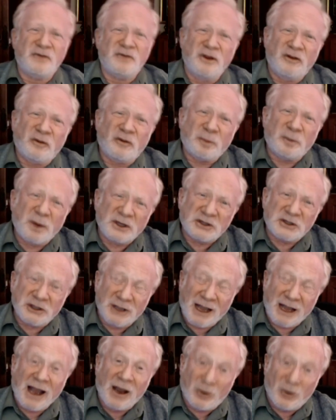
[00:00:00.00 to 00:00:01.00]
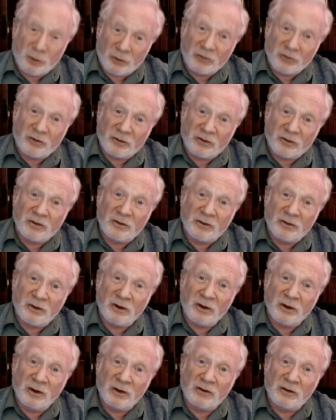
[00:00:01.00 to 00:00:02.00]
these special hours
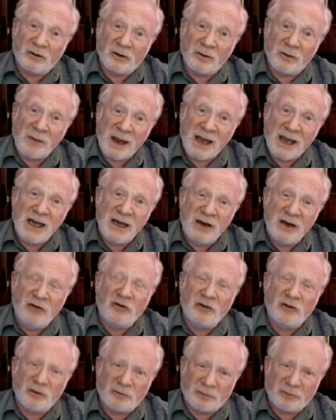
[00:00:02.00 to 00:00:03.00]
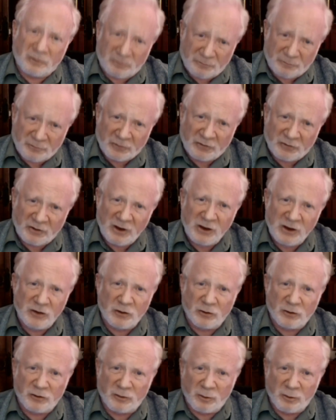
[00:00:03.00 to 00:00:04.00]
to make it easier for
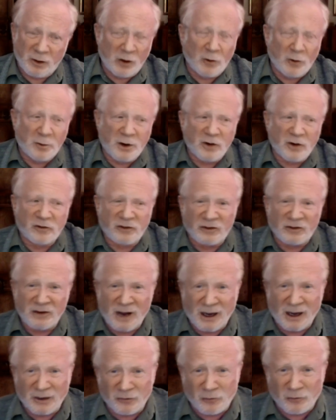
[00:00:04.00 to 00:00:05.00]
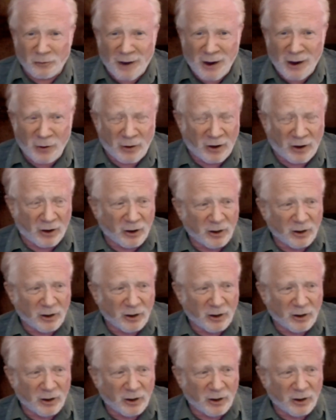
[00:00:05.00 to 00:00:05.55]
seniors, you know, because it's not as crowded.